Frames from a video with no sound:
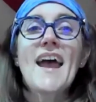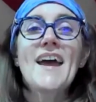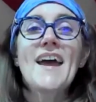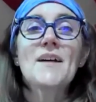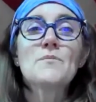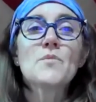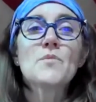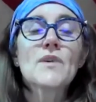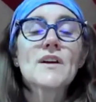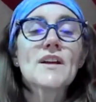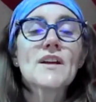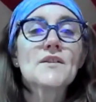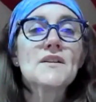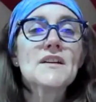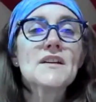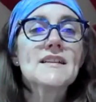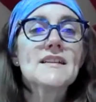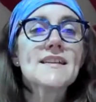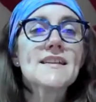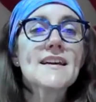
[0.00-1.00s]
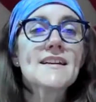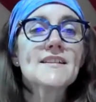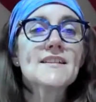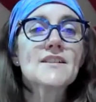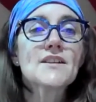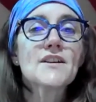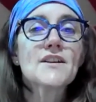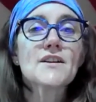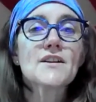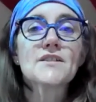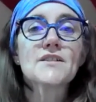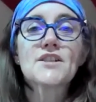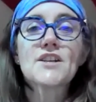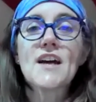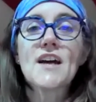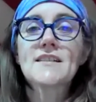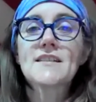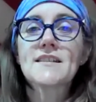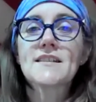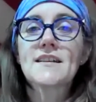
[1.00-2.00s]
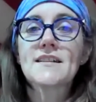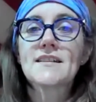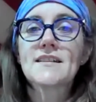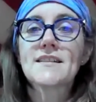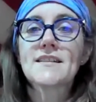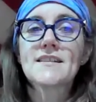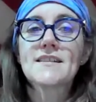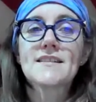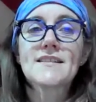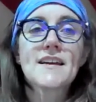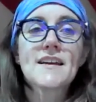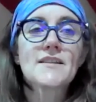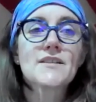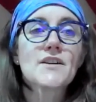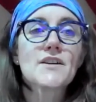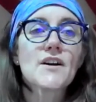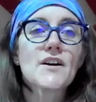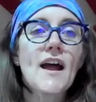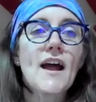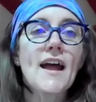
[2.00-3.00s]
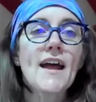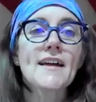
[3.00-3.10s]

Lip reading: And bring your knees into your chest, into the center,